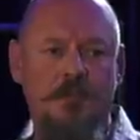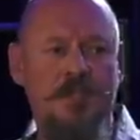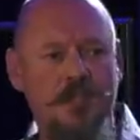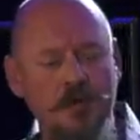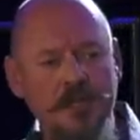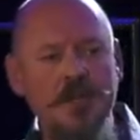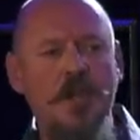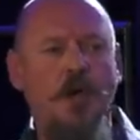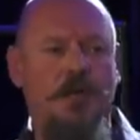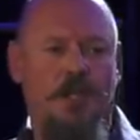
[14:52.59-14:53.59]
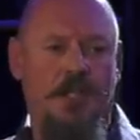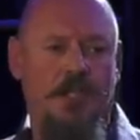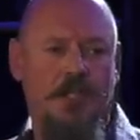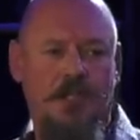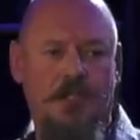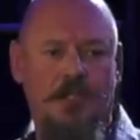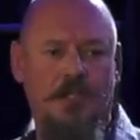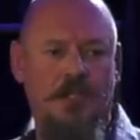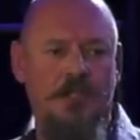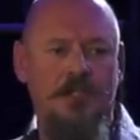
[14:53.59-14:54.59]
But do it knowingly.
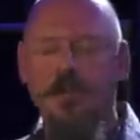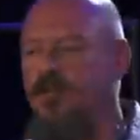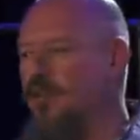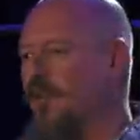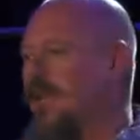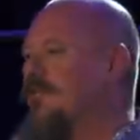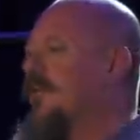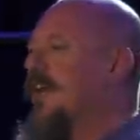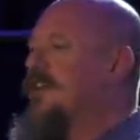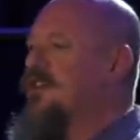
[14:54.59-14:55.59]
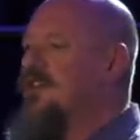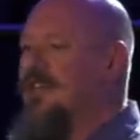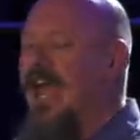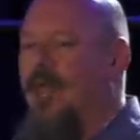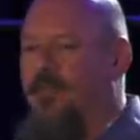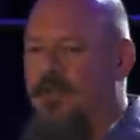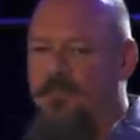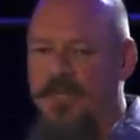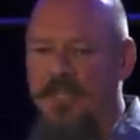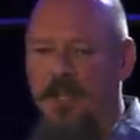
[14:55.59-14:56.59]
Don't do it and find you just happen to
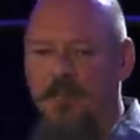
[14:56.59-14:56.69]
be there,